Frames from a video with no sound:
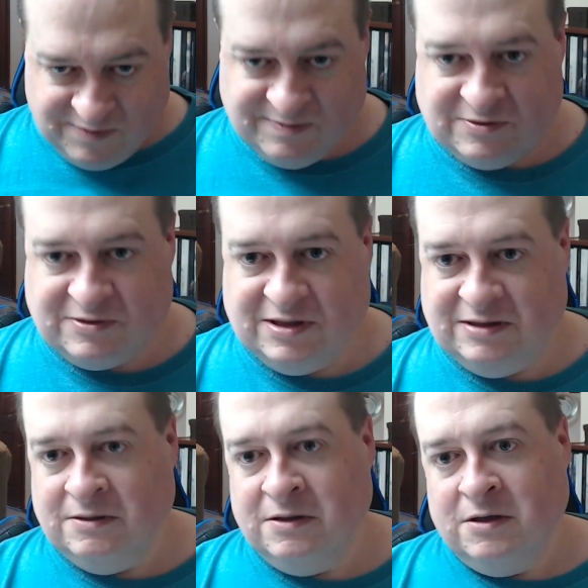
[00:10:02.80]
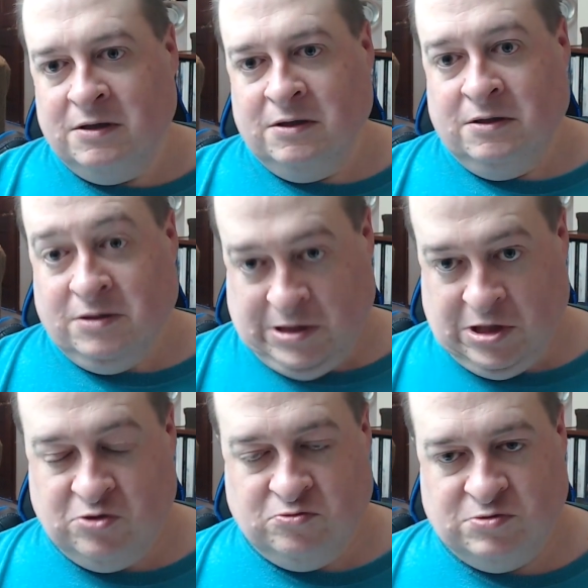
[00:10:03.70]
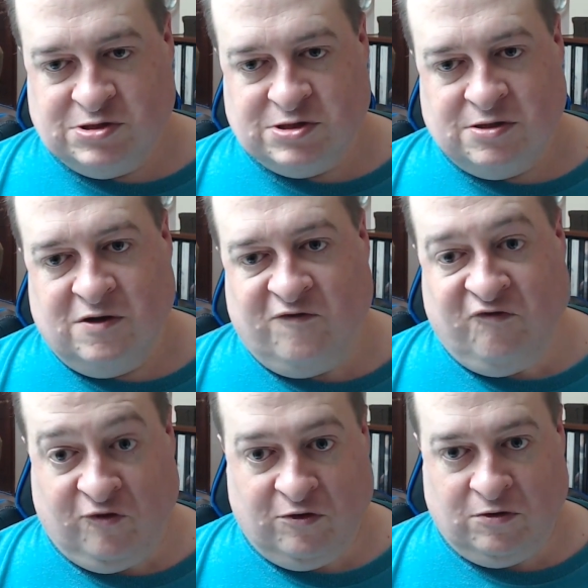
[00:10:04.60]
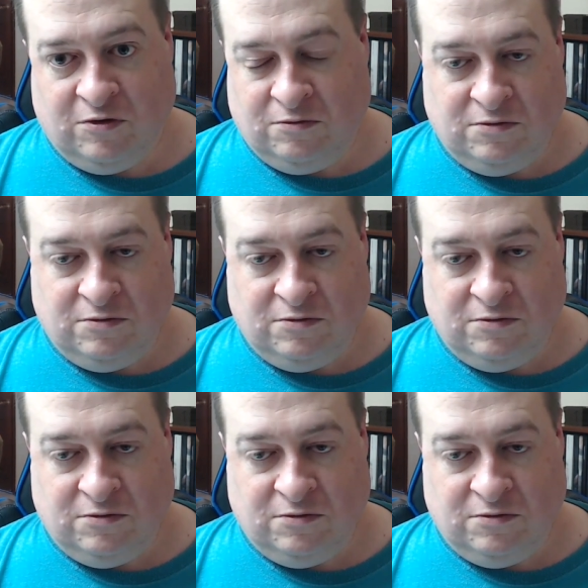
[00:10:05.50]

people can use for